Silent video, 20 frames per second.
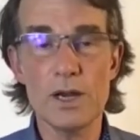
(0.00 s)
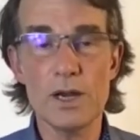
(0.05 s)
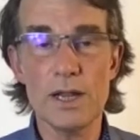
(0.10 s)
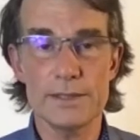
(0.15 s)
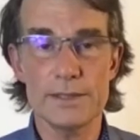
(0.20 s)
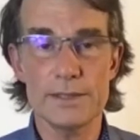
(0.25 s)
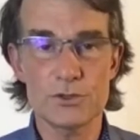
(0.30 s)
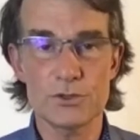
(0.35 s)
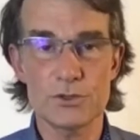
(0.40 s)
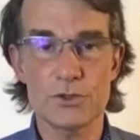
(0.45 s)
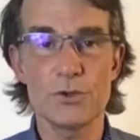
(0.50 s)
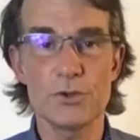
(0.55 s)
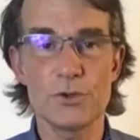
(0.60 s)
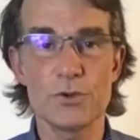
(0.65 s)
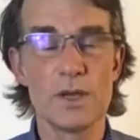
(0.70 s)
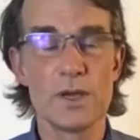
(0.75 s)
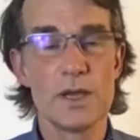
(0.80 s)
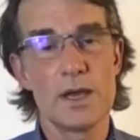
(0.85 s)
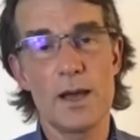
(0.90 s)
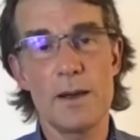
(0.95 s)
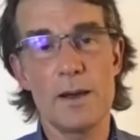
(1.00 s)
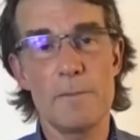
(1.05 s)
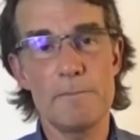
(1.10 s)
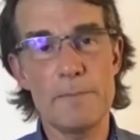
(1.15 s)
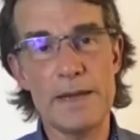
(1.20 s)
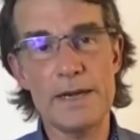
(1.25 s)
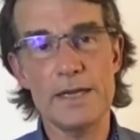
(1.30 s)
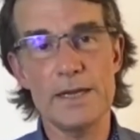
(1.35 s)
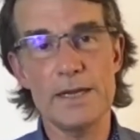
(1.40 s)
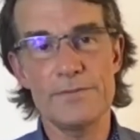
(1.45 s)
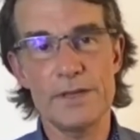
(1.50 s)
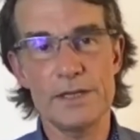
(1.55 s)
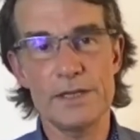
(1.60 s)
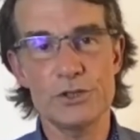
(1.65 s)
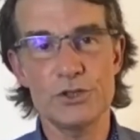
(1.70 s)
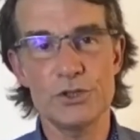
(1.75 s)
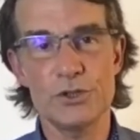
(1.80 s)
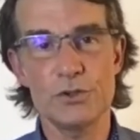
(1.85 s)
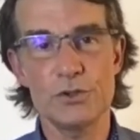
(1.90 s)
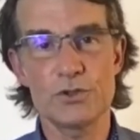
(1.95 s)
relate to many of
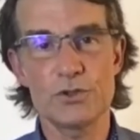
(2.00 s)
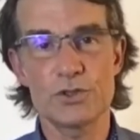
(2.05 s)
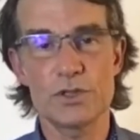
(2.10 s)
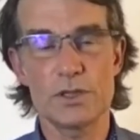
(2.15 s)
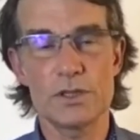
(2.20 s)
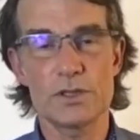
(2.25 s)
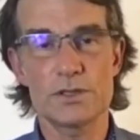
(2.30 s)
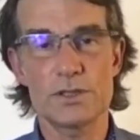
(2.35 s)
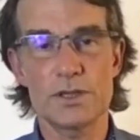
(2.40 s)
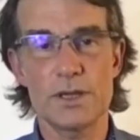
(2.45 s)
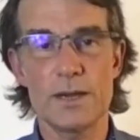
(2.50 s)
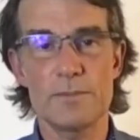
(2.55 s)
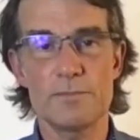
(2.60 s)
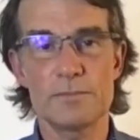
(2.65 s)
the issues that